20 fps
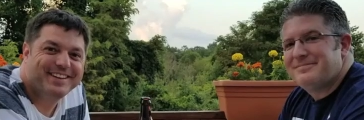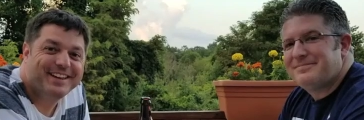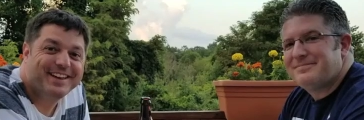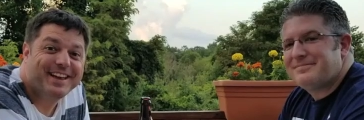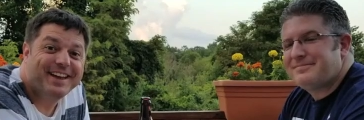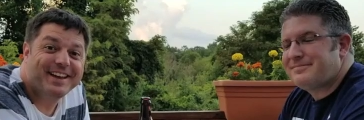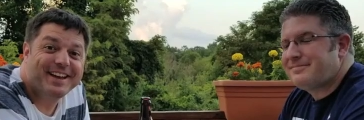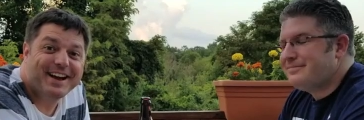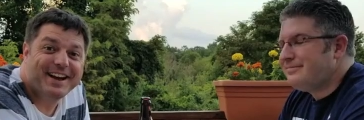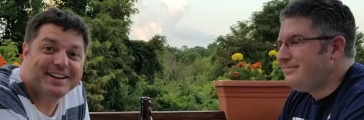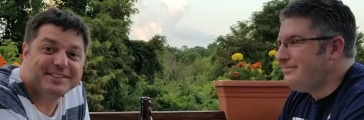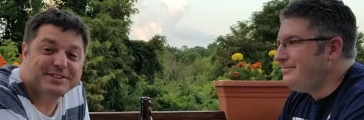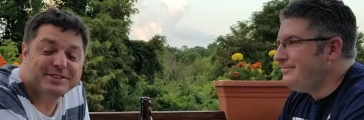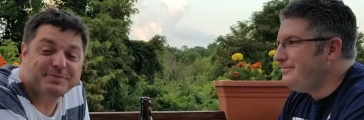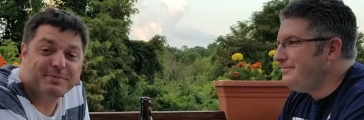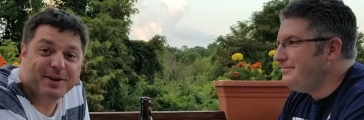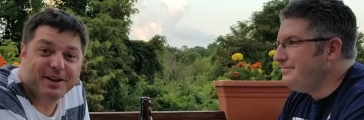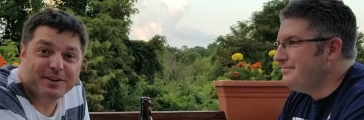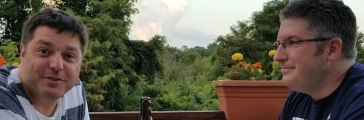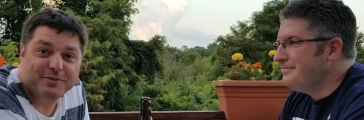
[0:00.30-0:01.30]
Speaker 1: Hey guys, it's
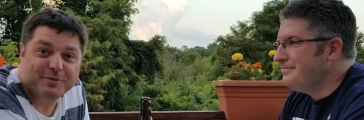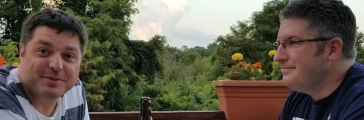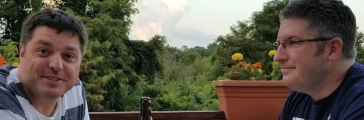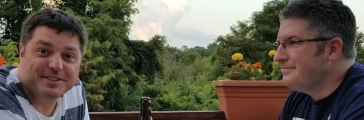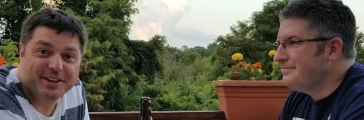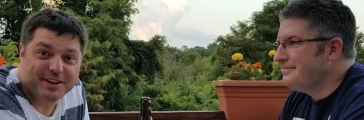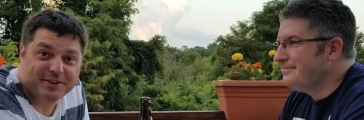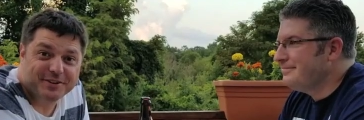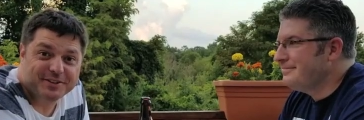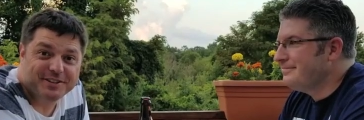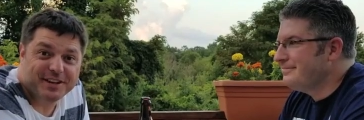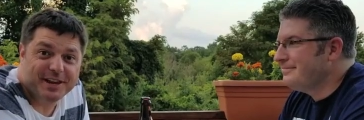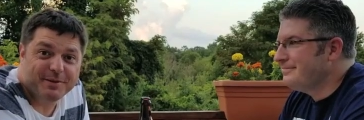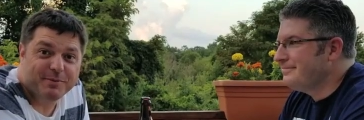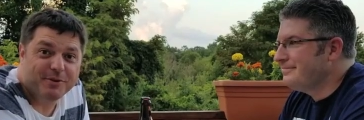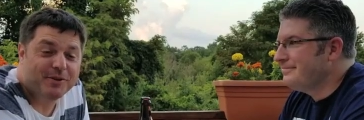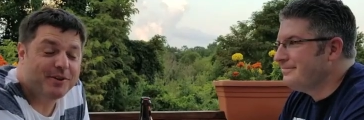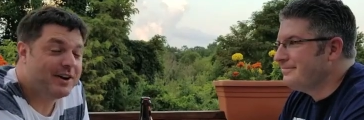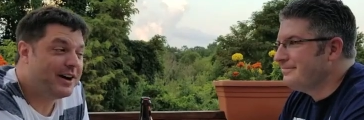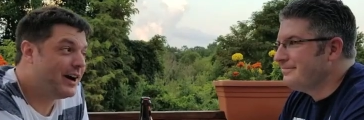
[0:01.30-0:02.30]
Mike from Cider
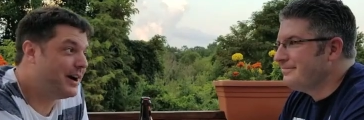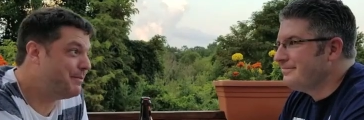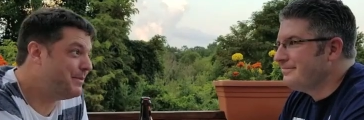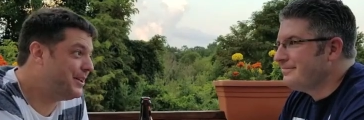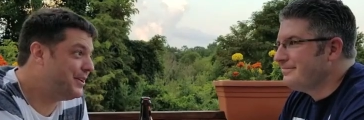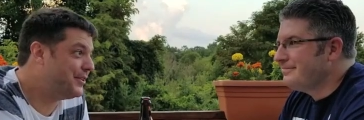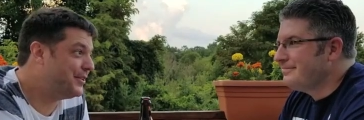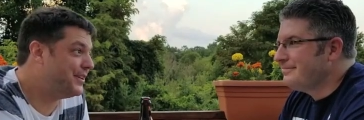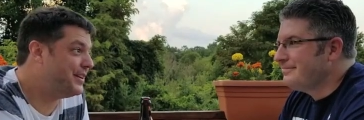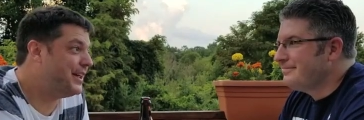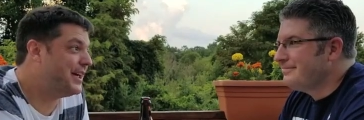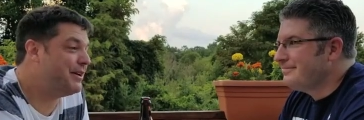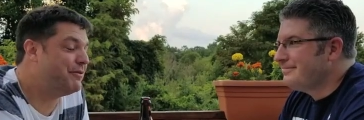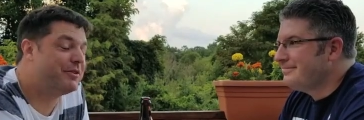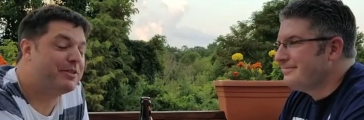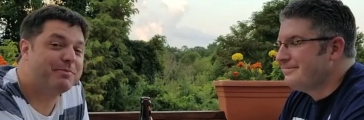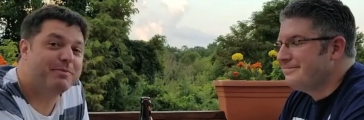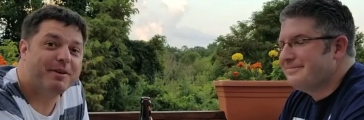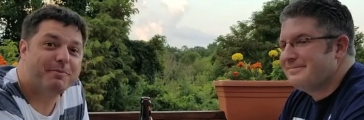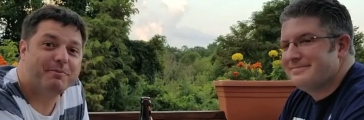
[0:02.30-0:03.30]
Table. I'm here today
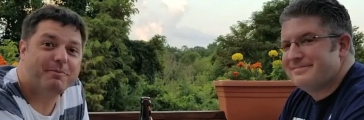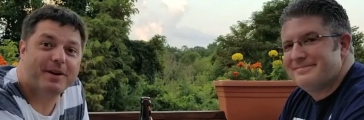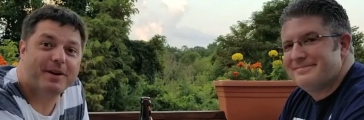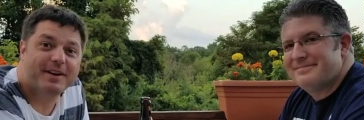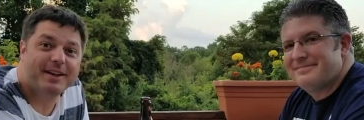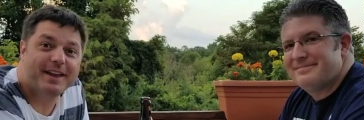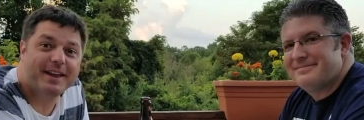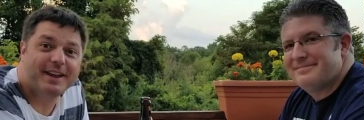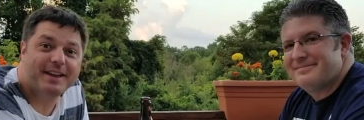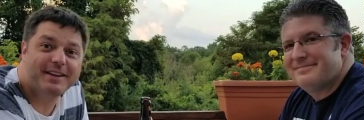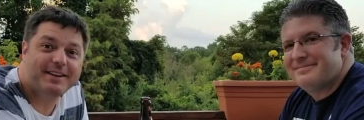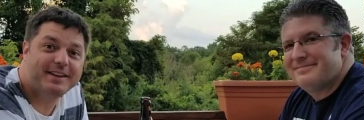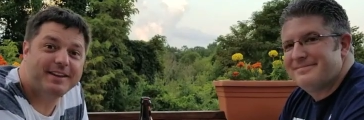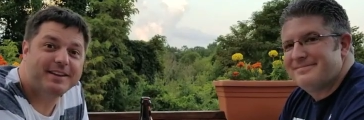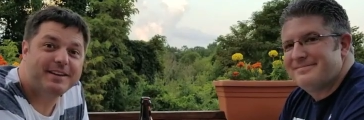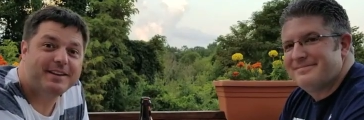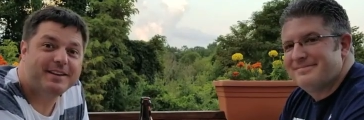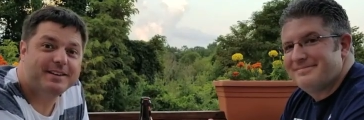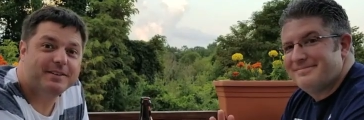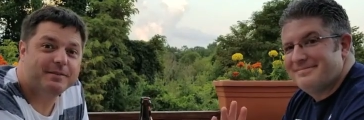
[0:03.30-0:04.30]
with my buddy Andy,
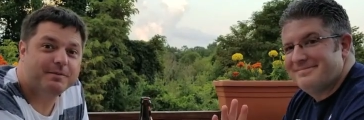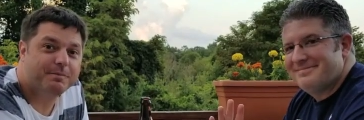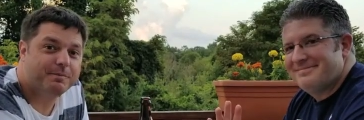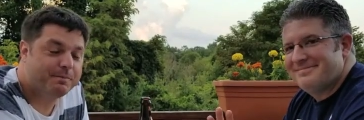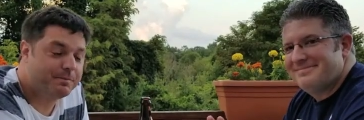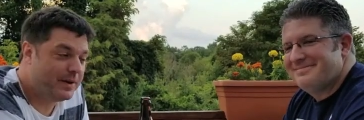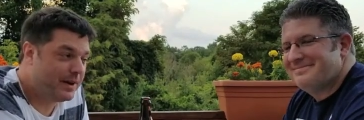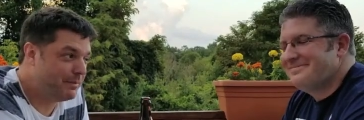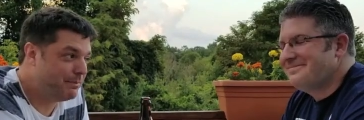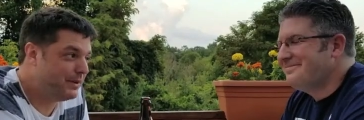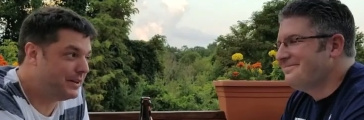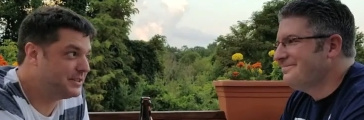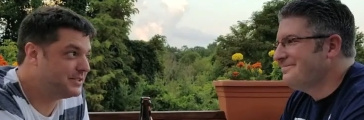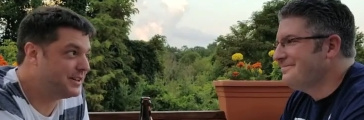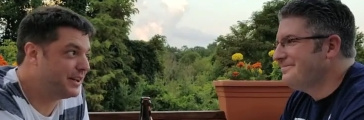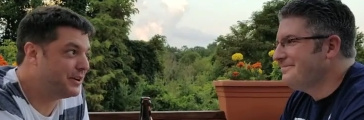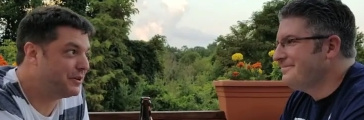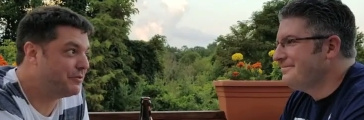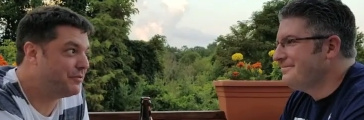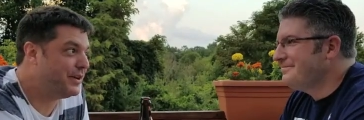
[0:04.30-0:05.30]
a big
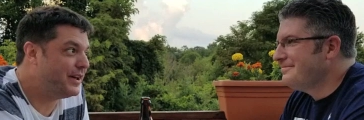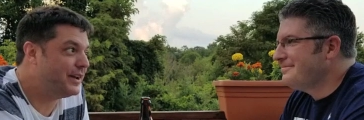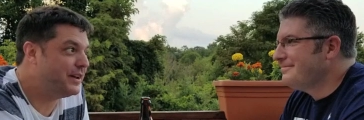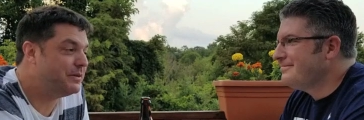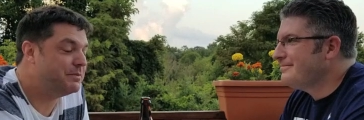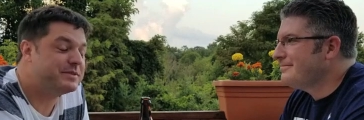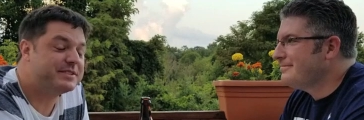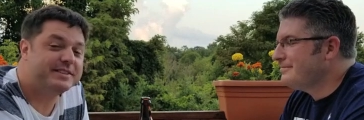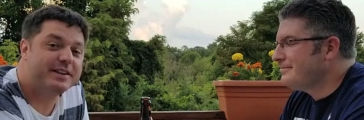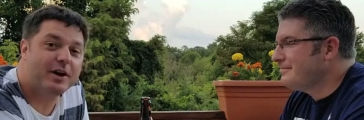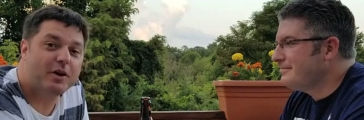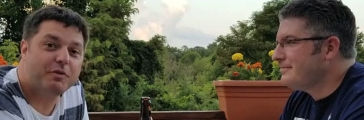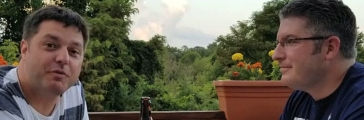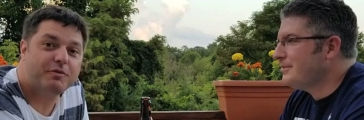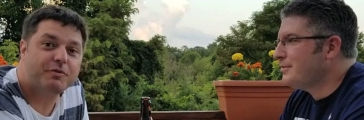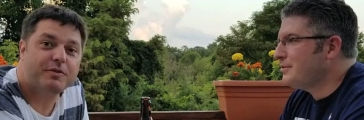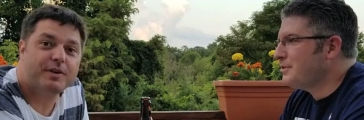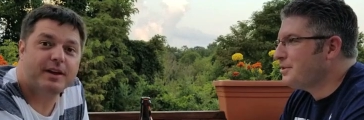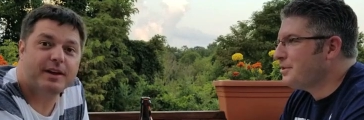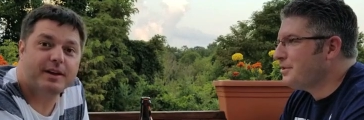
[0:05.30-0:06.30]
cider fan himself,
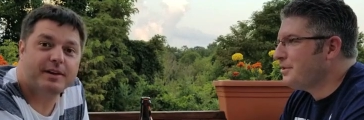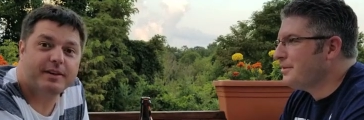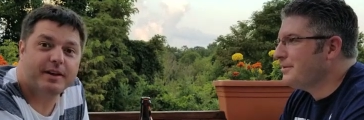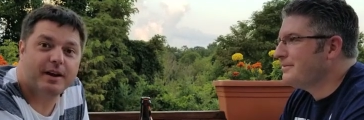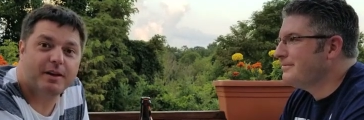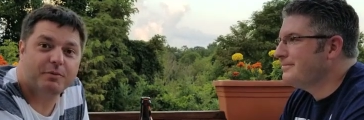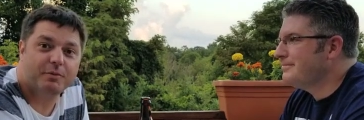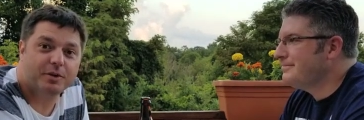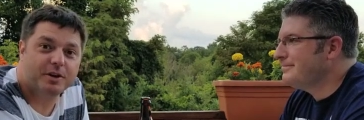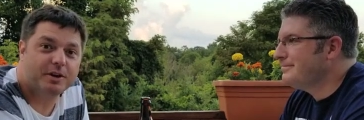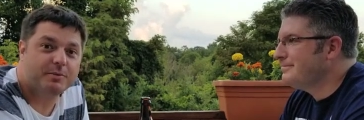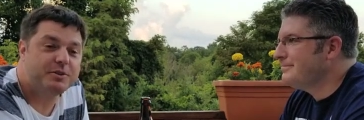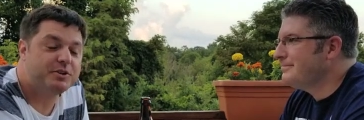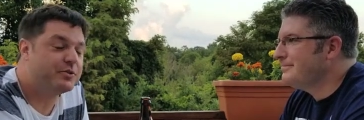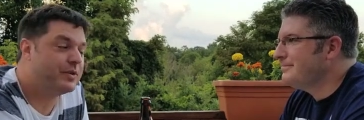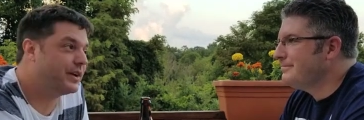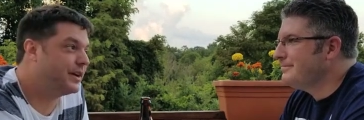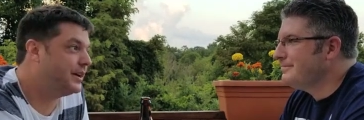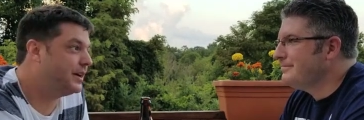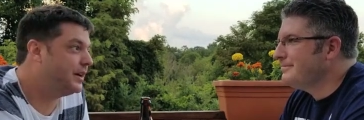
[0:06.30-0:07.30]
and uh, we're going to be
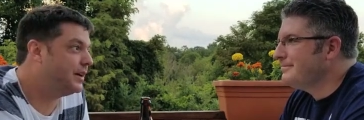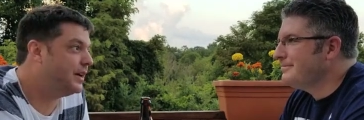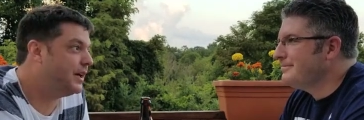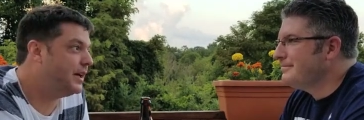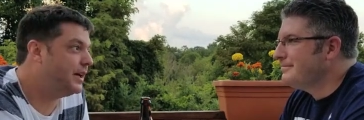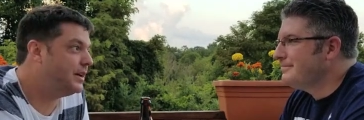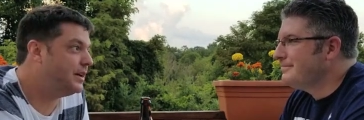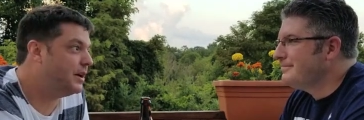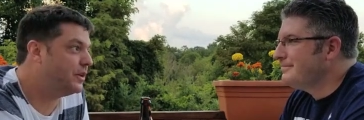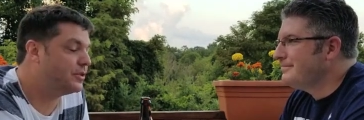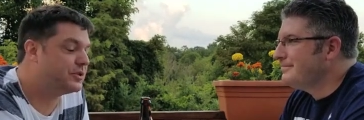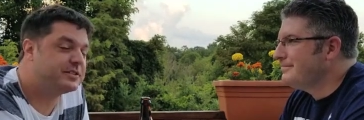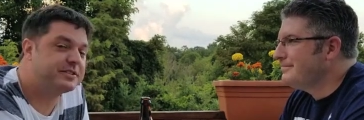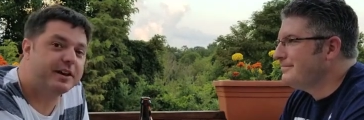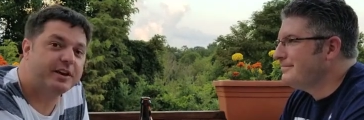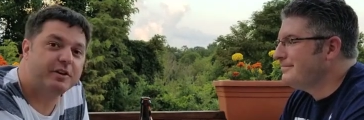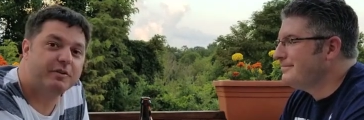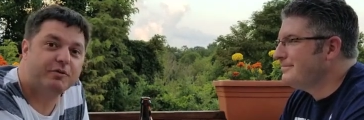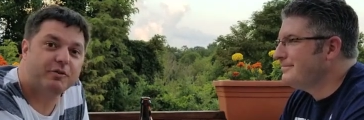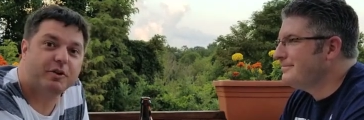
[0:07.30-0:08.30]
drinking another
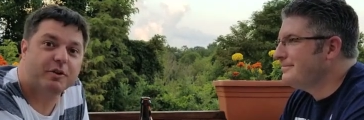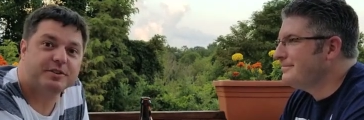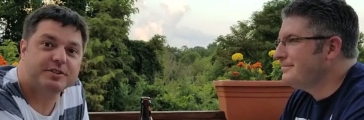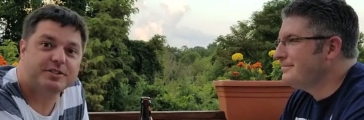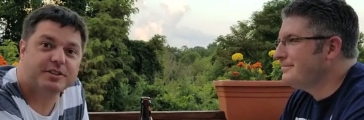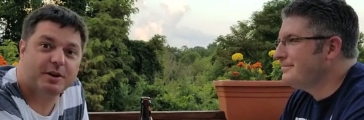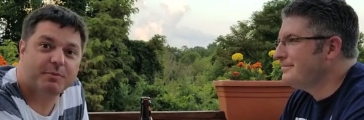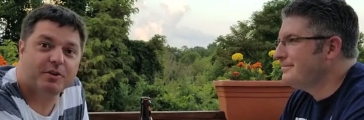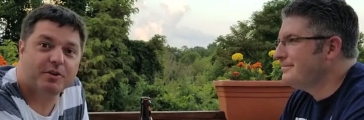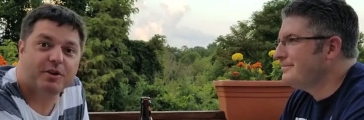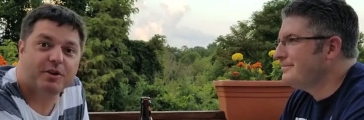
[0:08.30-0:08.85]
cider for our Summer